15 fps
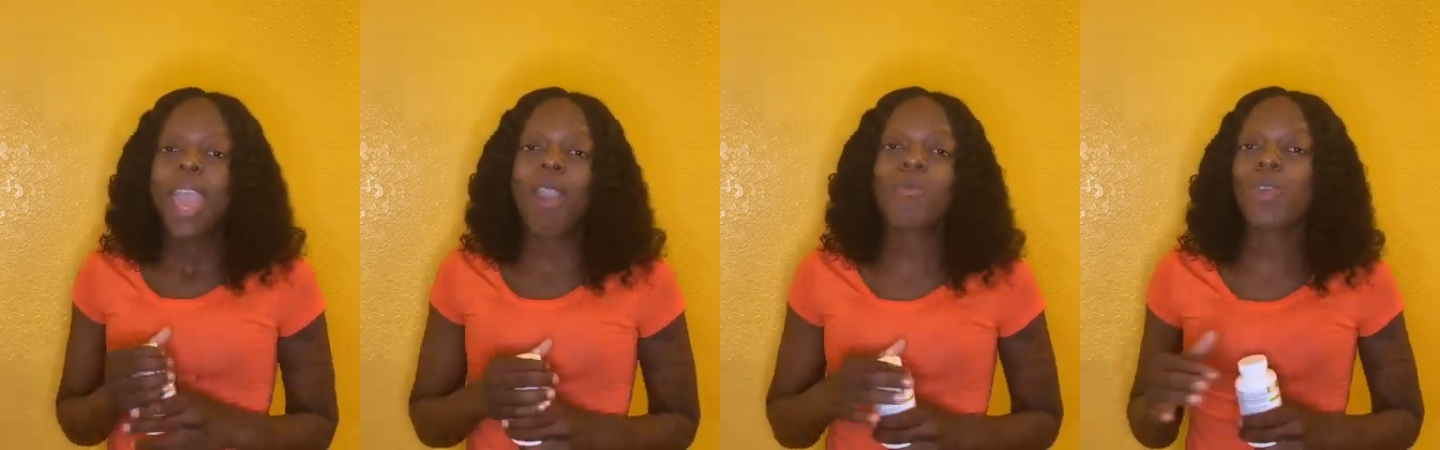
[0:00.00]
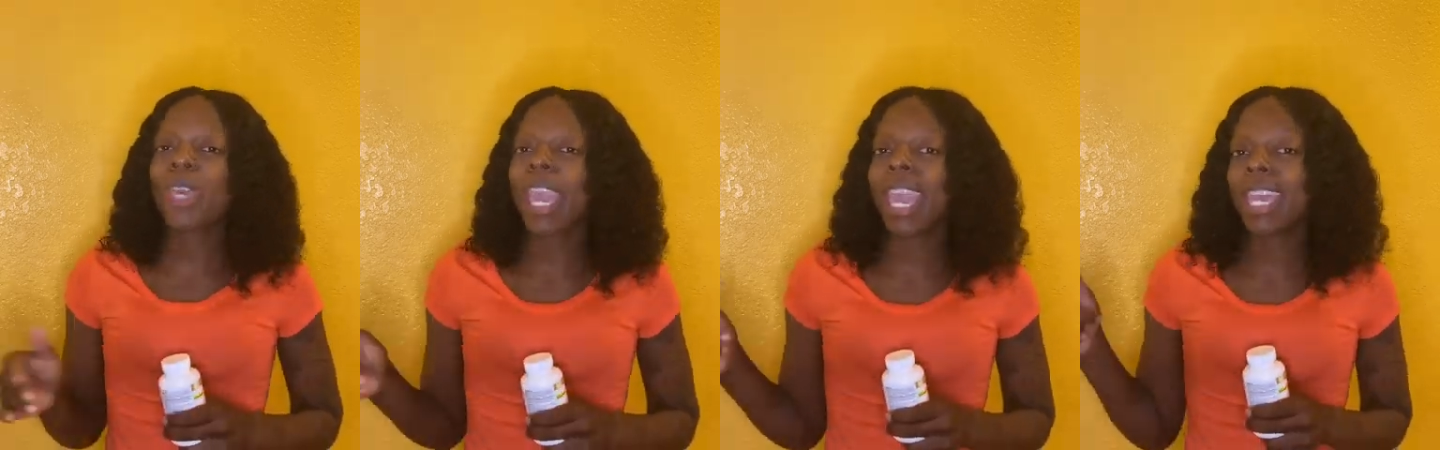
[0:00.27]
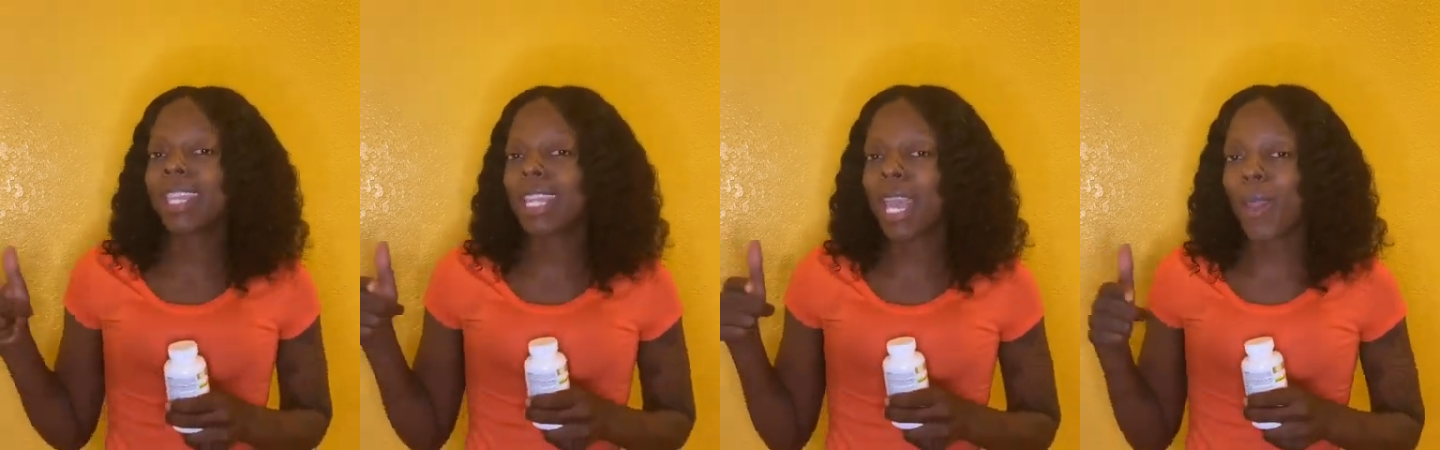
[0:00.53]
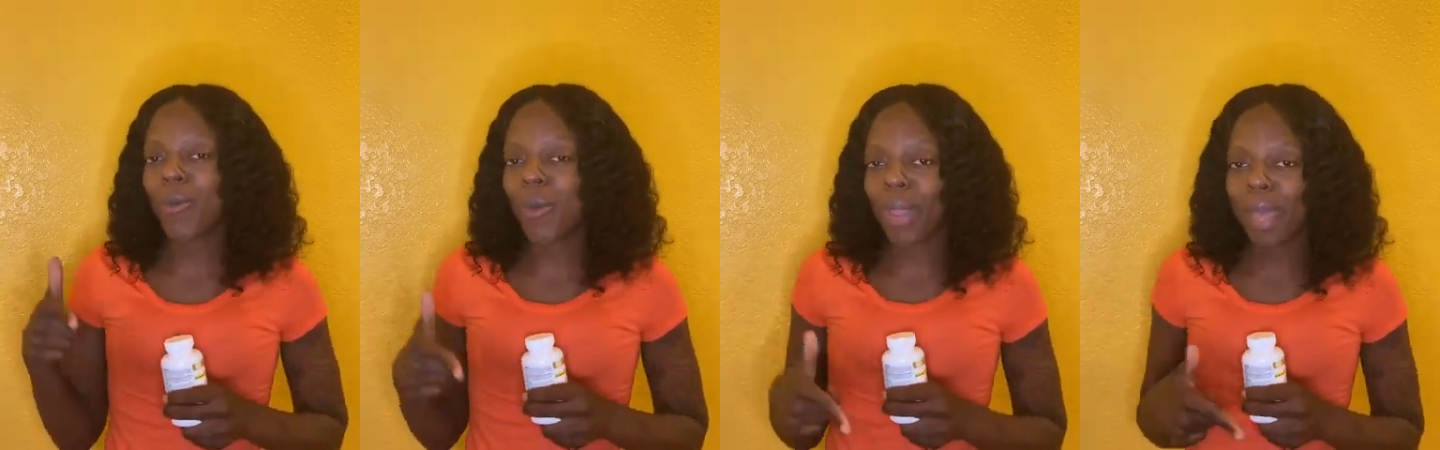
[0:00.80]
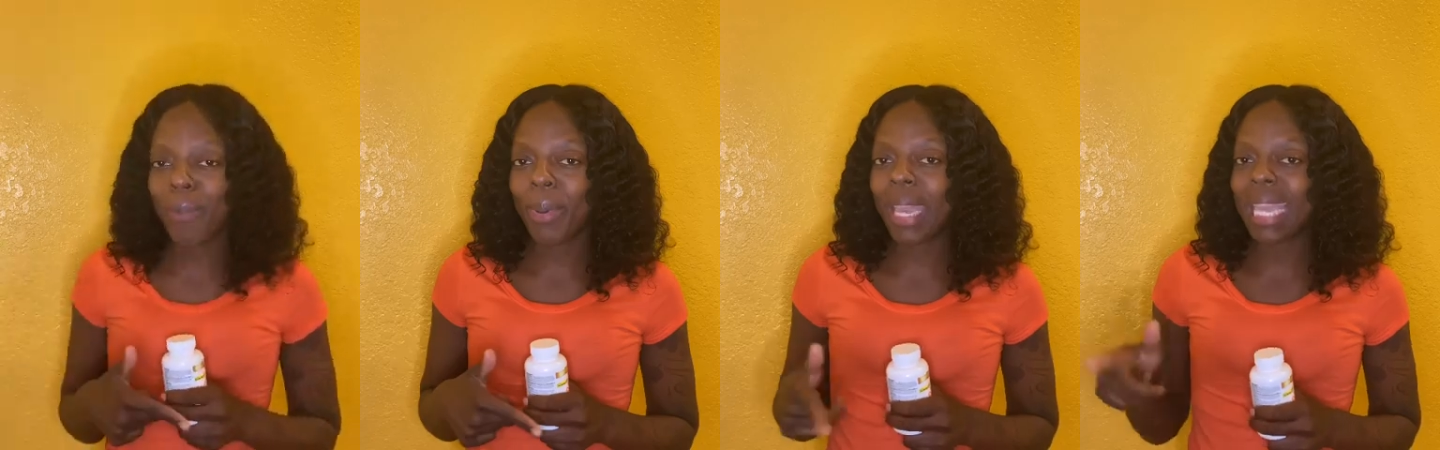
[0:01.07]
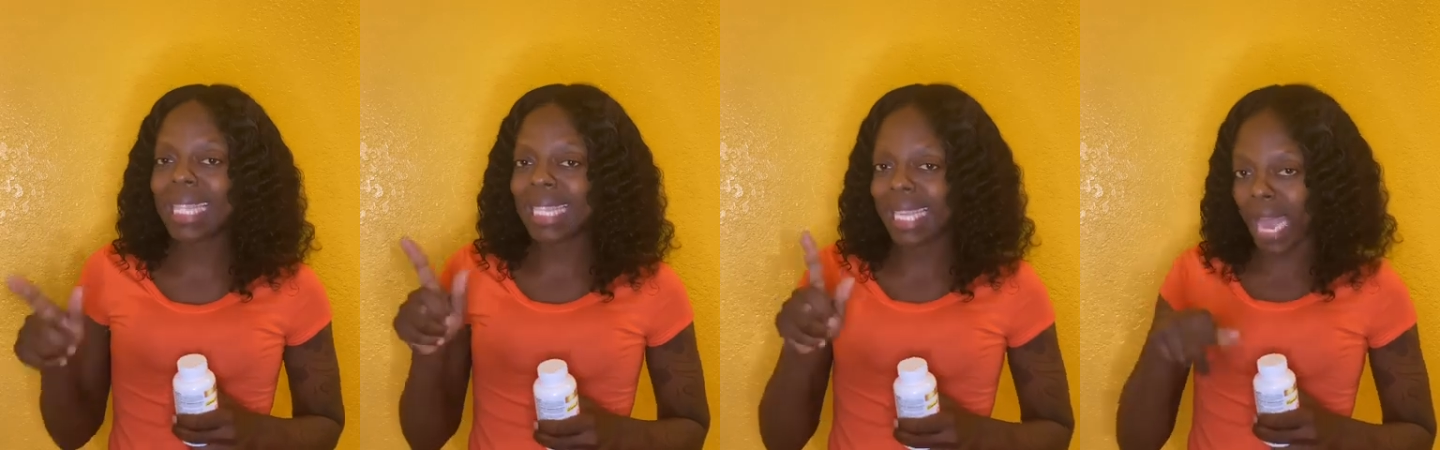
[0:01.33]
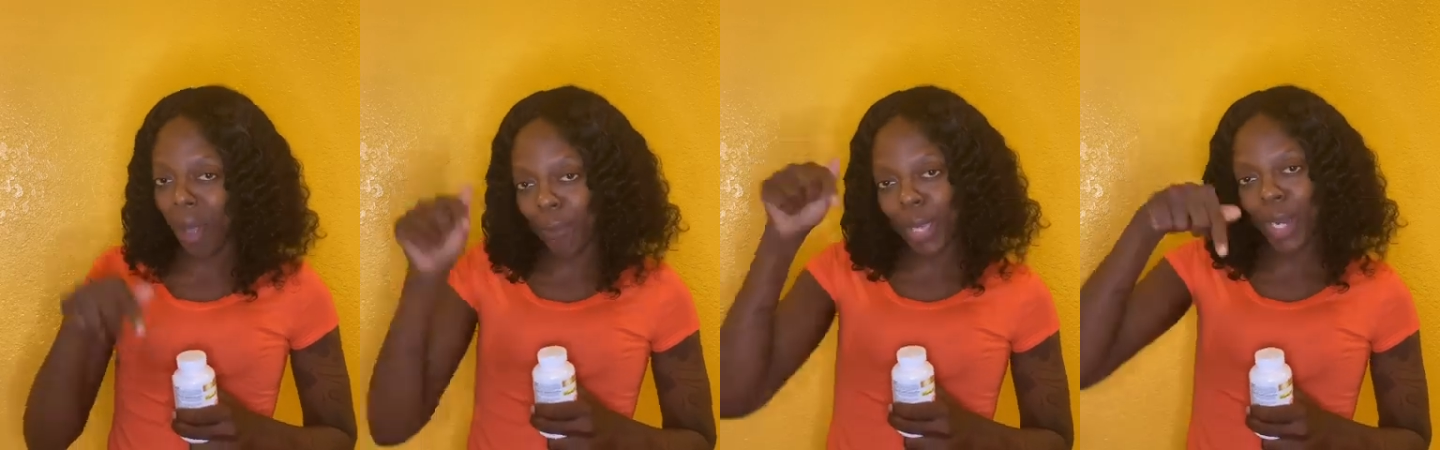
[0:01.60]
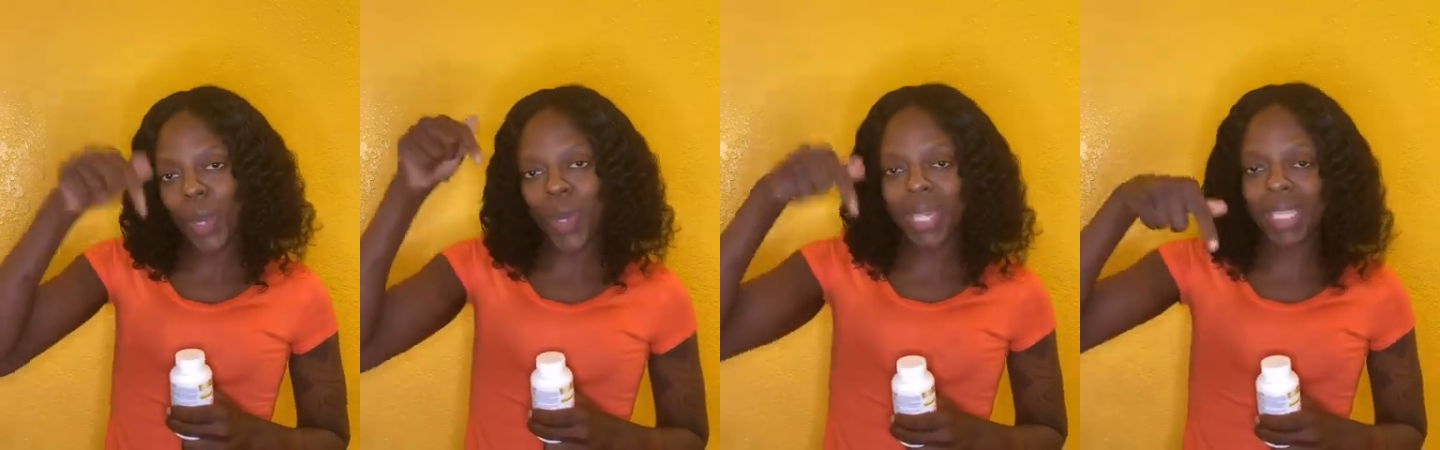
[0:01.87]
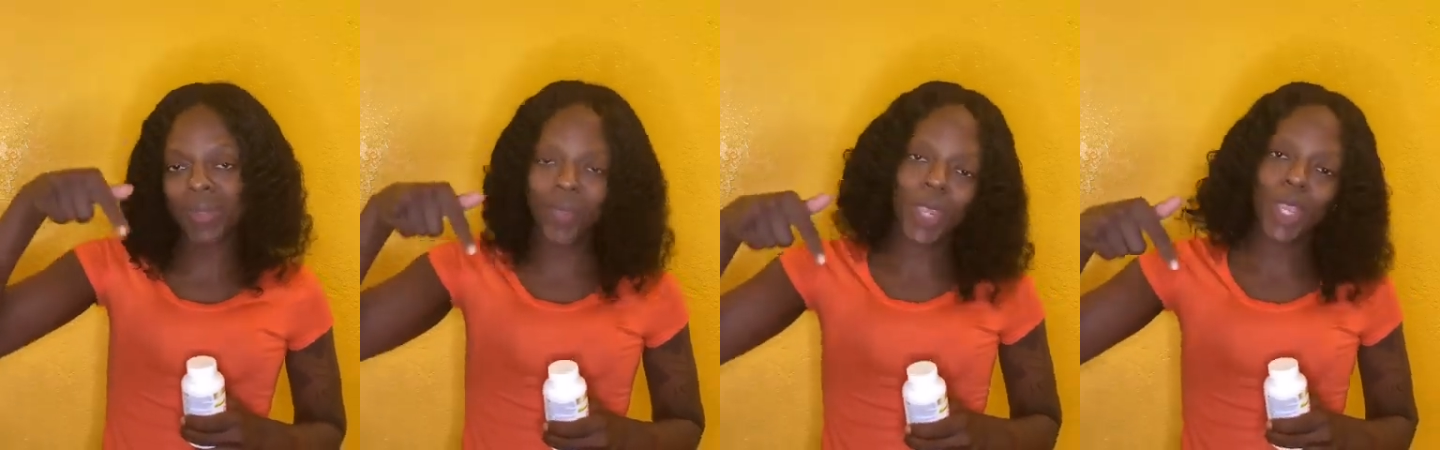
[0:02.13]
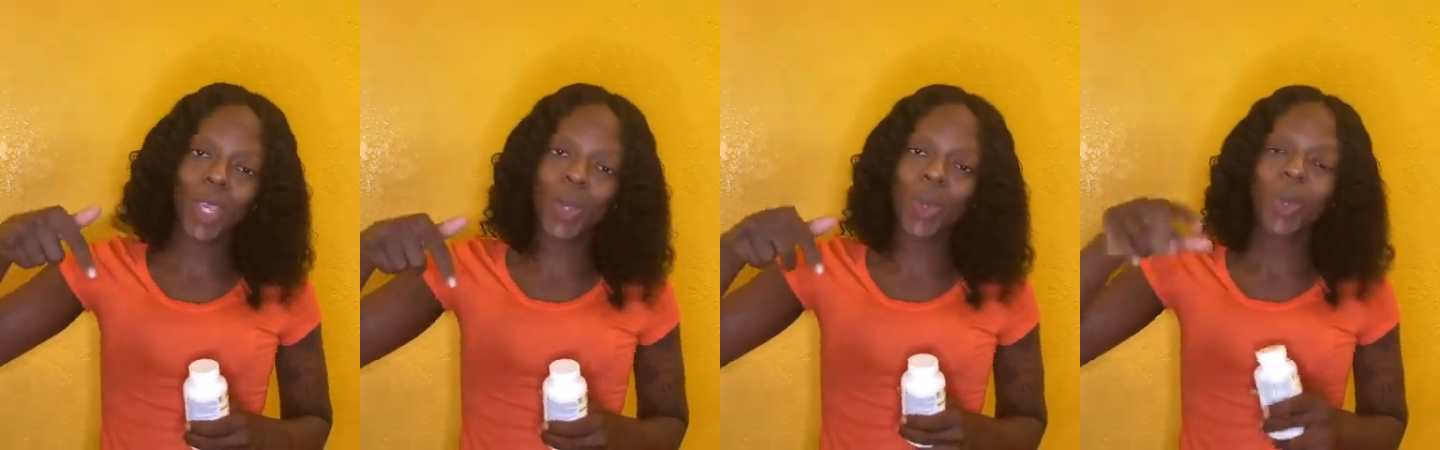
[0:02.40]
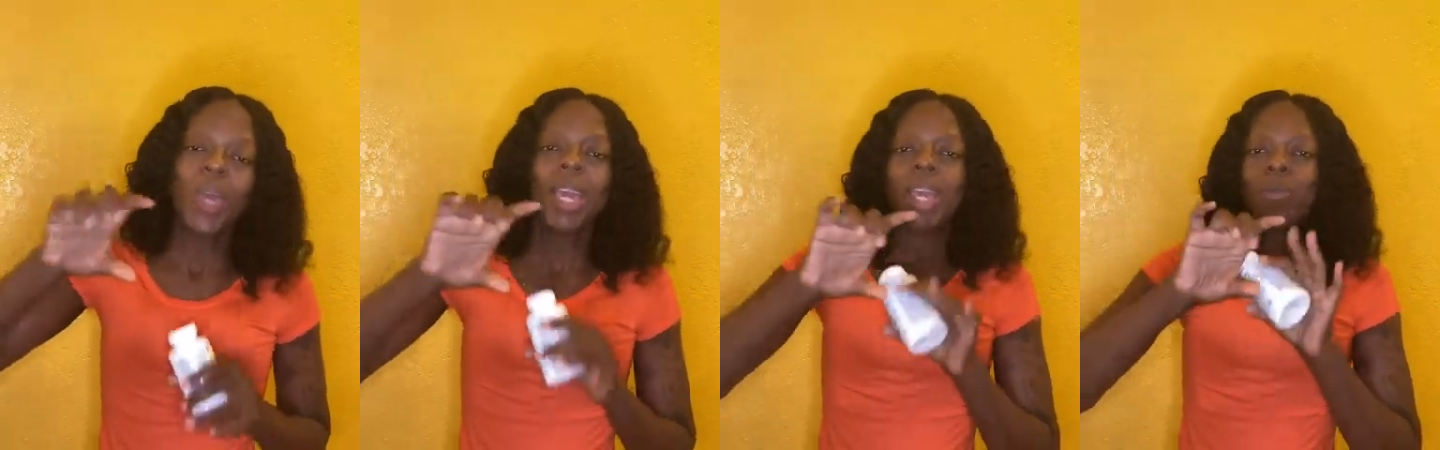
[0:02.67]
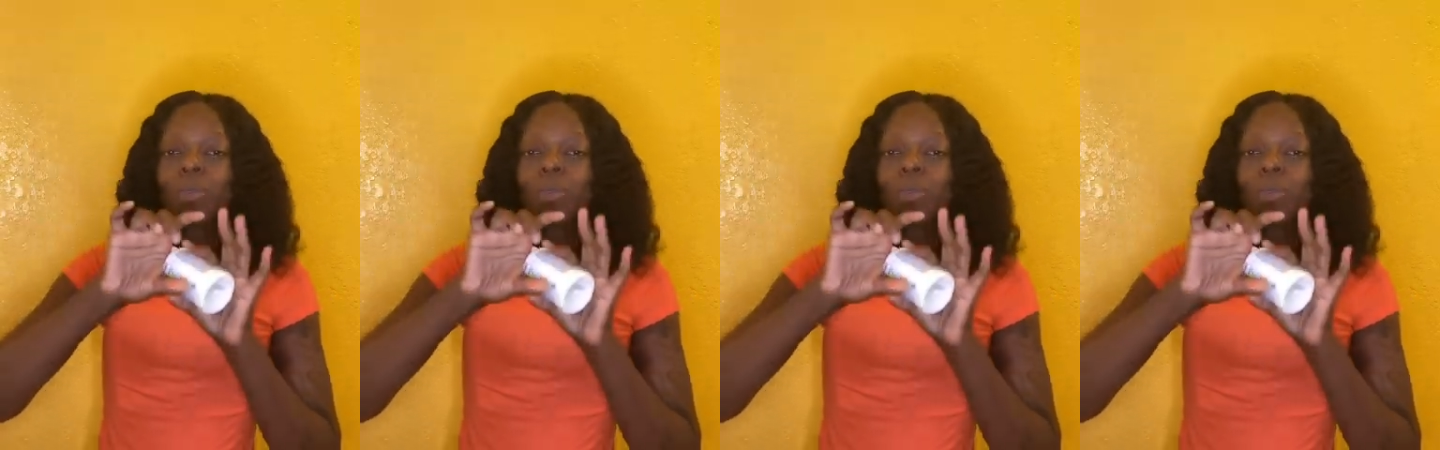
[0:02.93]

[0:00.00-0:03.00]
if you can hit that red button down below this video,